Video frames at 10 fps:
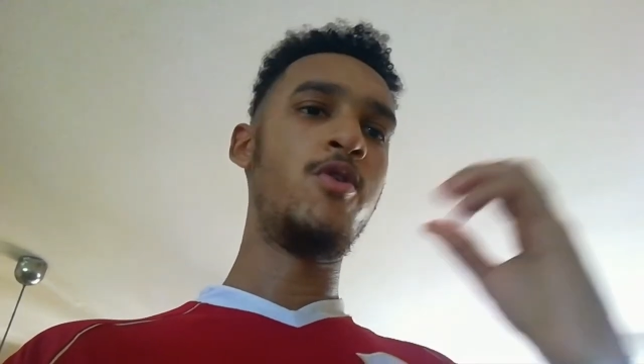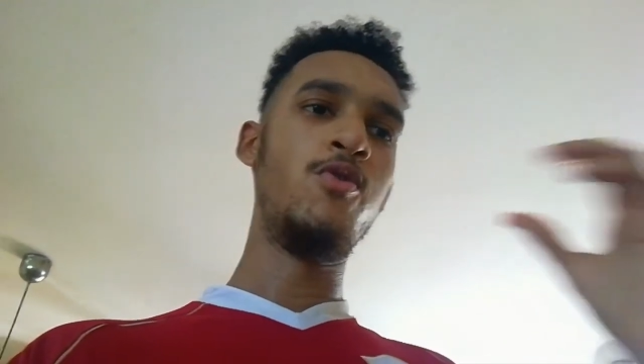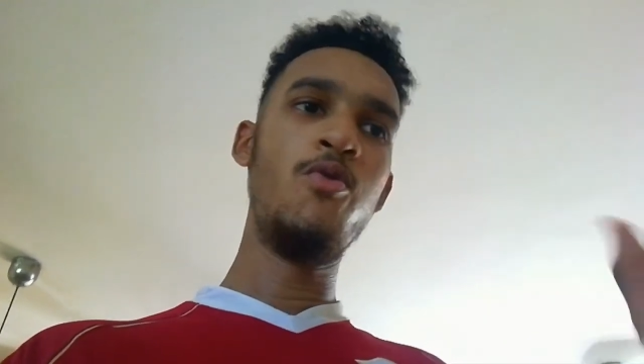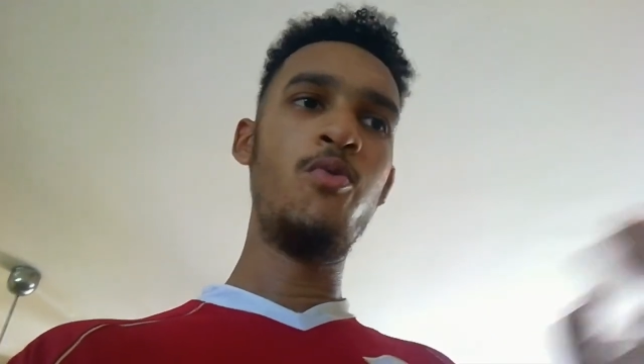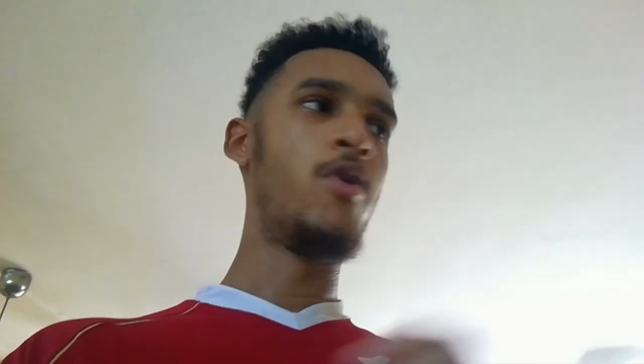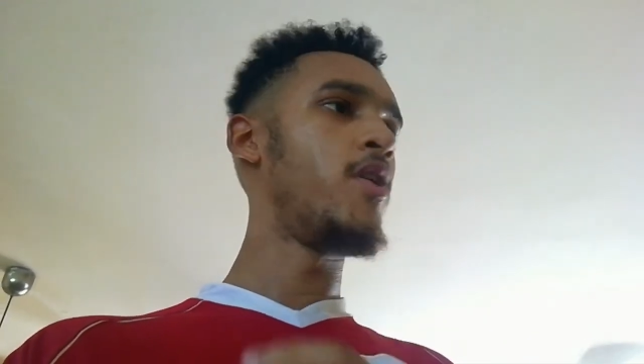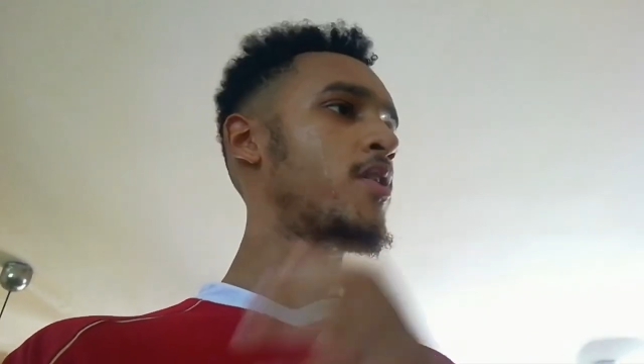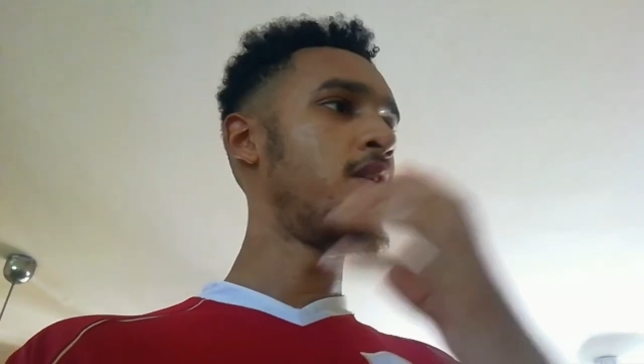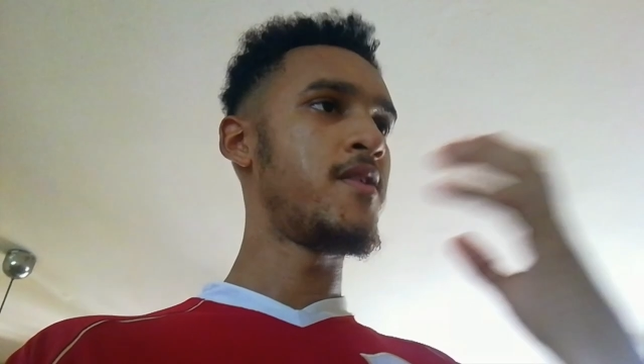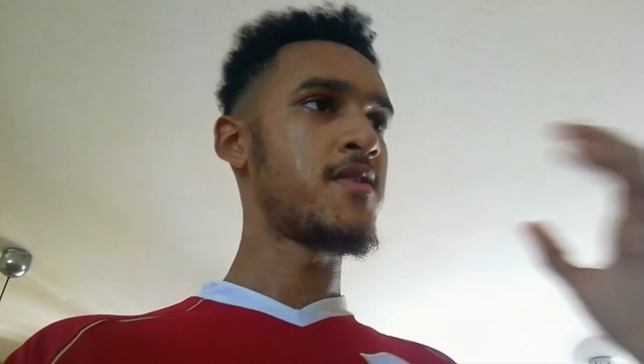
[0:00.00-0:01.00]
you
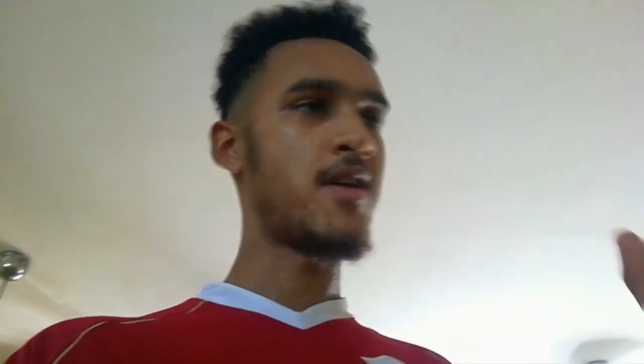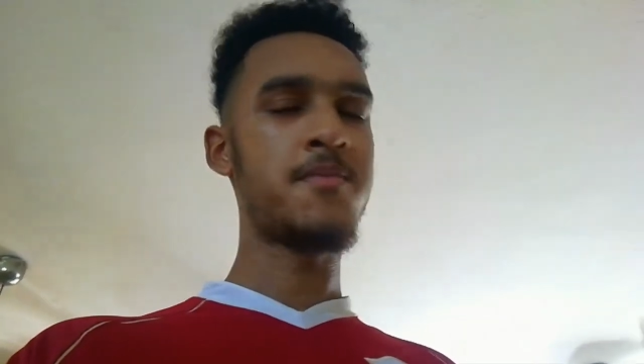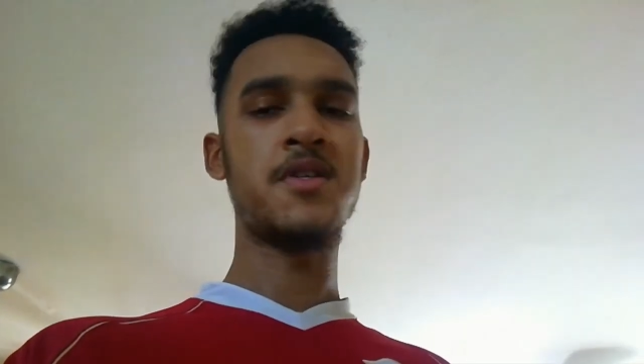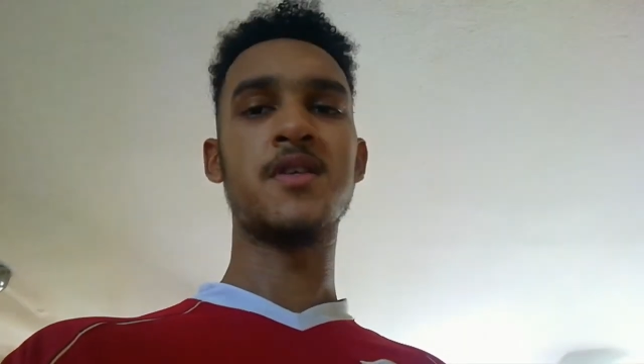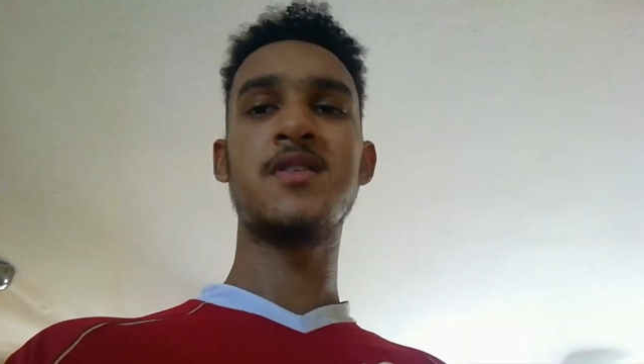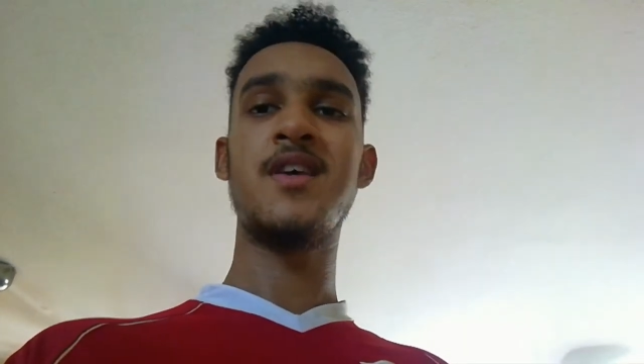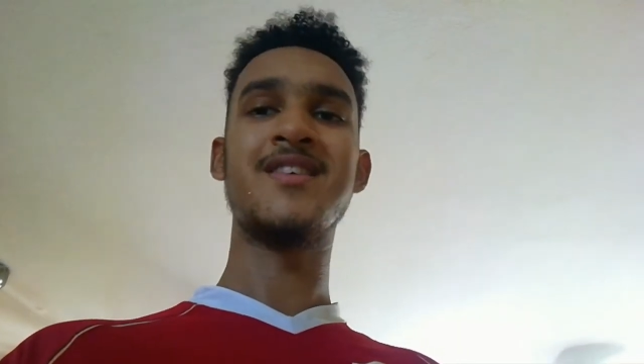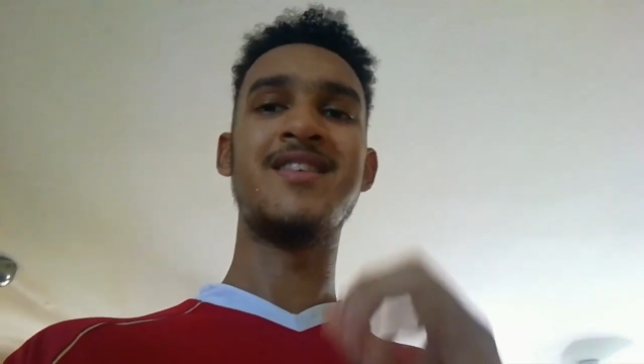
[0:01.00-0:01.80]
working, some success,